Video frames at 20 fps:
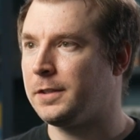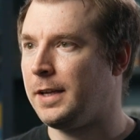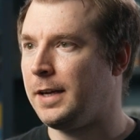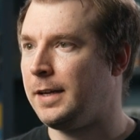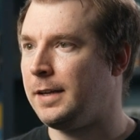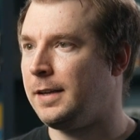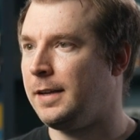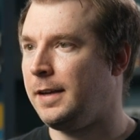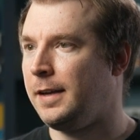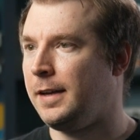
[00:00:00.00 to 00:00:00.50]

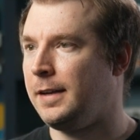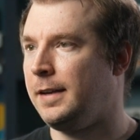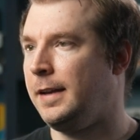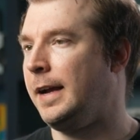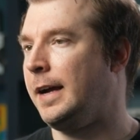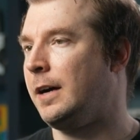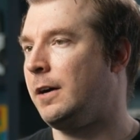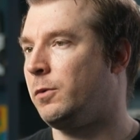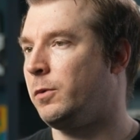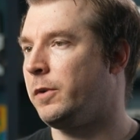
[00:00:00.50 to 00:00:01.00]
that, and
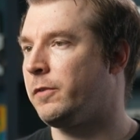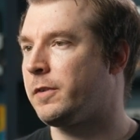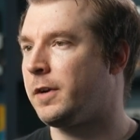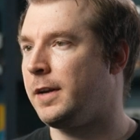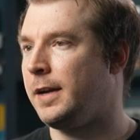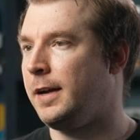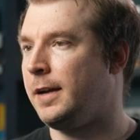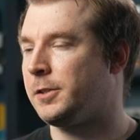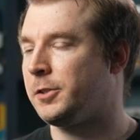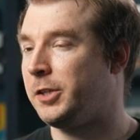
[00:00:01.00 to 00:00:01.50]
now we've got
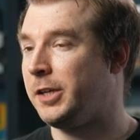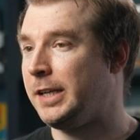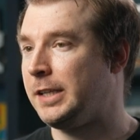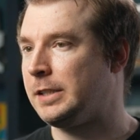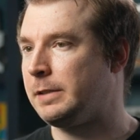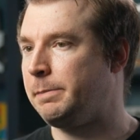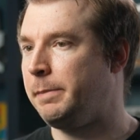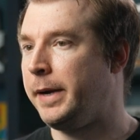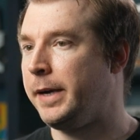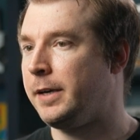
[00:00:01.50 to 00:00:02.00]
a
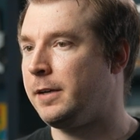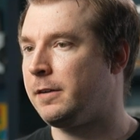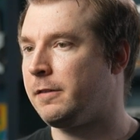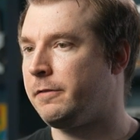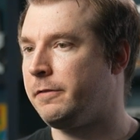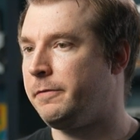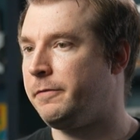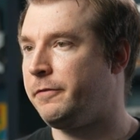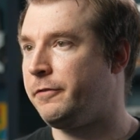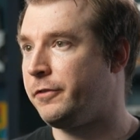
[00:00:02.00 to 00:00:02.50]
transparent
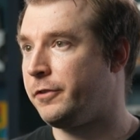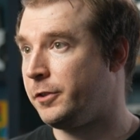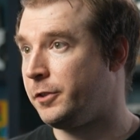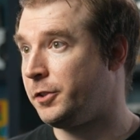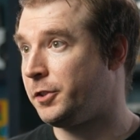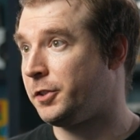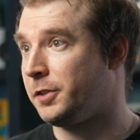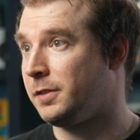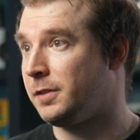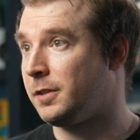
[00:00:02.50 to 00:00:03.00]

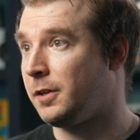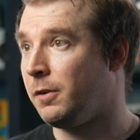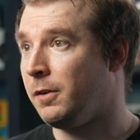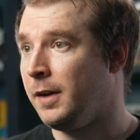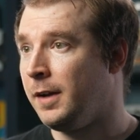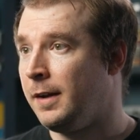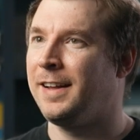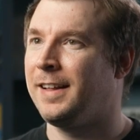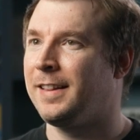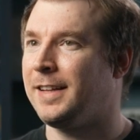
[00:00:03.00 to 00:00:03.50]
version. So
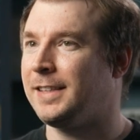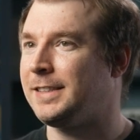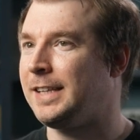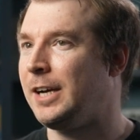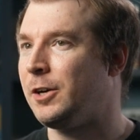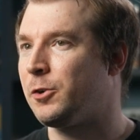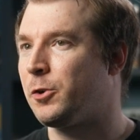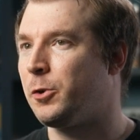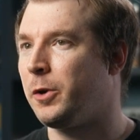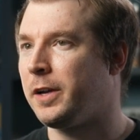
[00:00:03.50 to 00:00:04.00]
that's
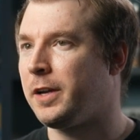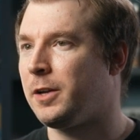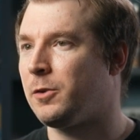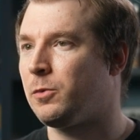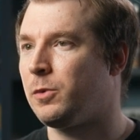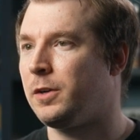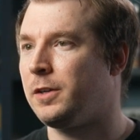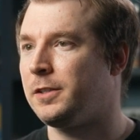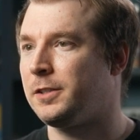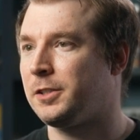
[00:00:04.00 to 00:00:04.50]
how quick it
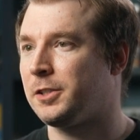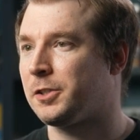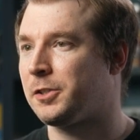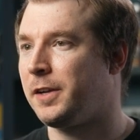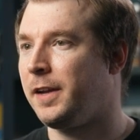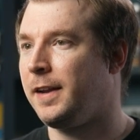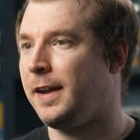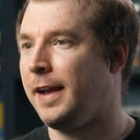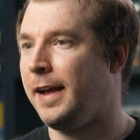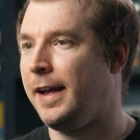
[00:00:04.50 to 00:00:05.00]
was to
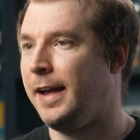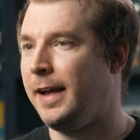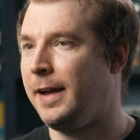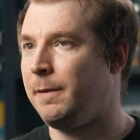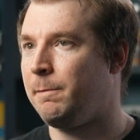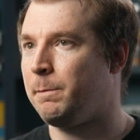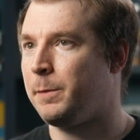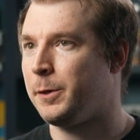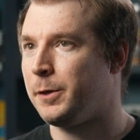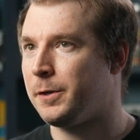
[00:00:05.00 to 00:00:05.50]
create a
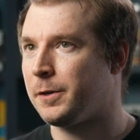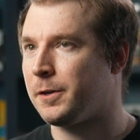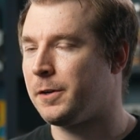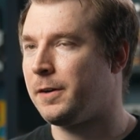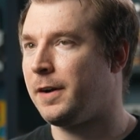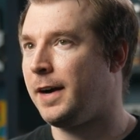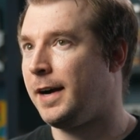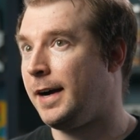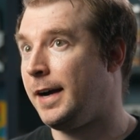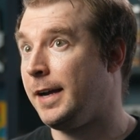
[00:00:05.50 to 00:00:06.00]

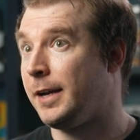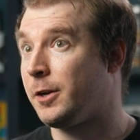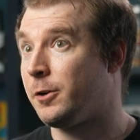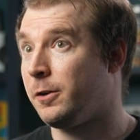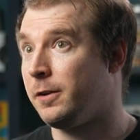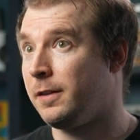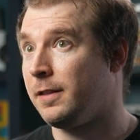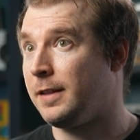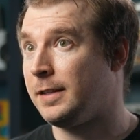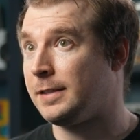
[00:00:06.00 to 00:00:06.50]
hamburger
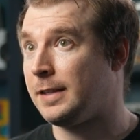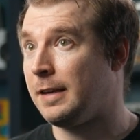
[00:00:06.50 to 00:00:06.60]
icon that's